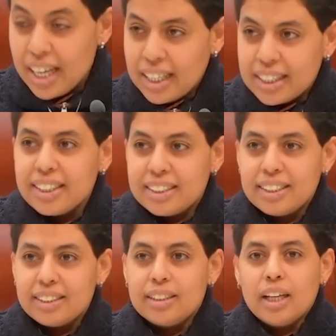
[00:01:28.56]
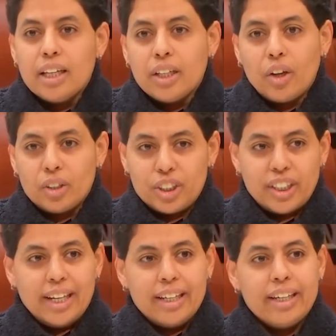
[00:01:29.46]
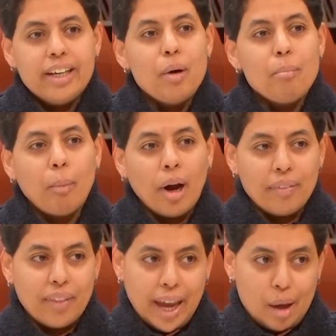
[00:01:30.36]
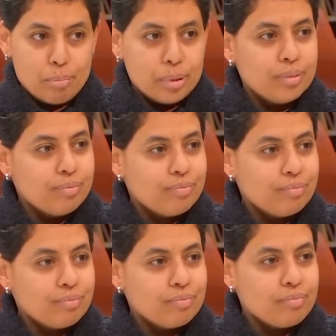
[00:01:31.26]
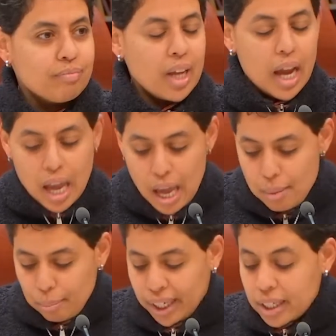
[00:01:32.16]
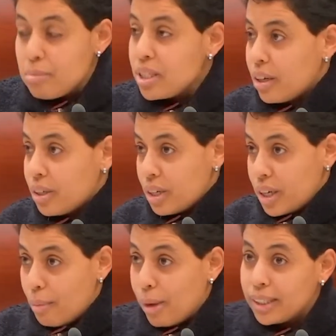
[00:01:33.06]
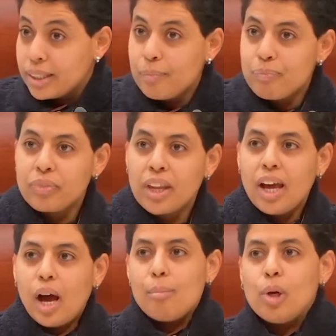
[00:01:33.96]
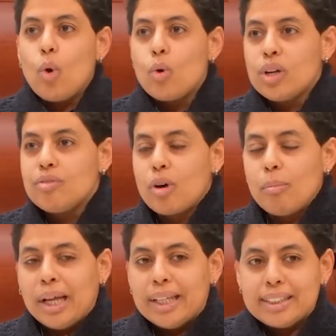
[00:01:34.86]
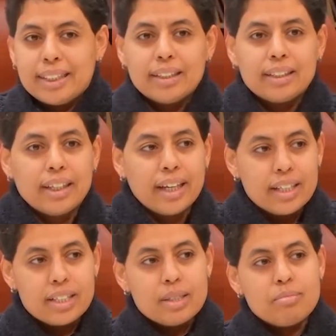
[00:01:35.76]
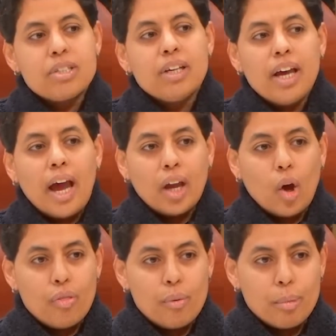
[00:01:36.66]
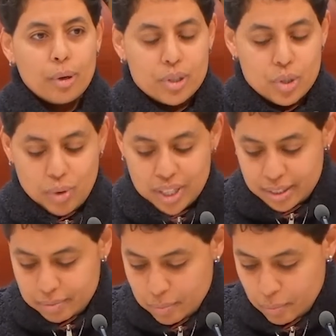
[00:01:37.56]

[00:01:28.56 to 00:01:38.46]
This is, in a nutshell, Mind the Gap. My name is Rasha Shaban. I'm a local from Alexandria, Egypt, and Gothenburg, Sweden.